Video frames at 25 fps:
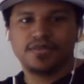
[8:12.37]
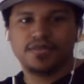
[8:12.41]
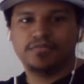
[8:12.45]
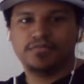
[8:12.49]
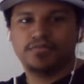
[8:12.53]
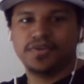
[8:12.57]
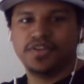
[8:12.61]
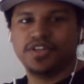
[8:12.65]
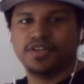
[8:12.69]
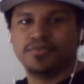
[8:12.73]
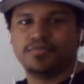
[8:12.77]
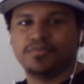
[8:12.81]

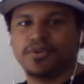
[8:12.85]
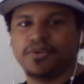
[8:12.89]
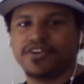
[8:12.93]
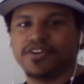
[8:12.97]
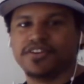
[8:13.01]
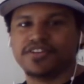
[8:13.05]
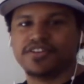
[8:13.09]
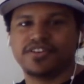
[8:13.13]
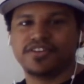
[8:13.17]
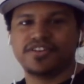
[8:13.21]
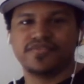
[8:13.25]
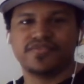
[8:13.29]
Peter Parker
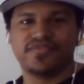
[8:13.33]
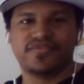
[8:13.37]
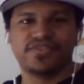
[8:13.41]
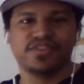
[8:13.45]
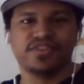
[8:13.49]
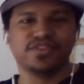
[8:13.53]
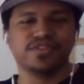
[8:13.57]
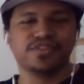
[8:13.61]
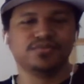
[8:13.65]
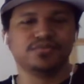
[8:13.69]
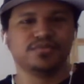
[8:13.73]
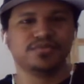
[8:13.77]

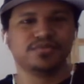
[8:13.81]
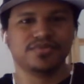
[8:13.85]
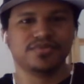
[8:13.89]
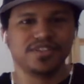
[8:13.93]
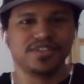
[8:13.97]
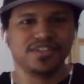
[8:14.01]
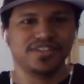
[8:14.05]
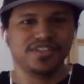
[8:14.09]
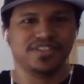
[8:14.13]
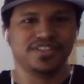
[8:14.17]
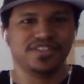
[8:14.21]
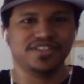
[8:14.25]
confirmed.
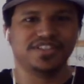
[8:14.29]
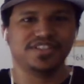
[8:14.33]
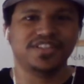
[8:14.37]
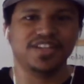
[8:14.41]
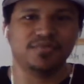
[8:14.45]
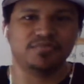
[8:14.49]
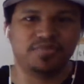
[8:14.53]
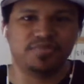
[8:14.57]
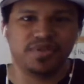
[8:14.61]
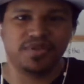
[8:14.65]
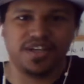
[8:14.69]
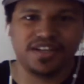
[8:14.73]
He
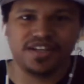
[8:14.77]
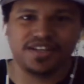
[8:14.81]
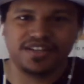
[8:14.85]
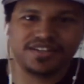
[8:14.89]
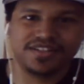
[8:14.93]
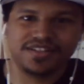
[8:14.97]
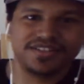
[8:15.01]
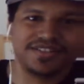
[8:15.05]
said Pete.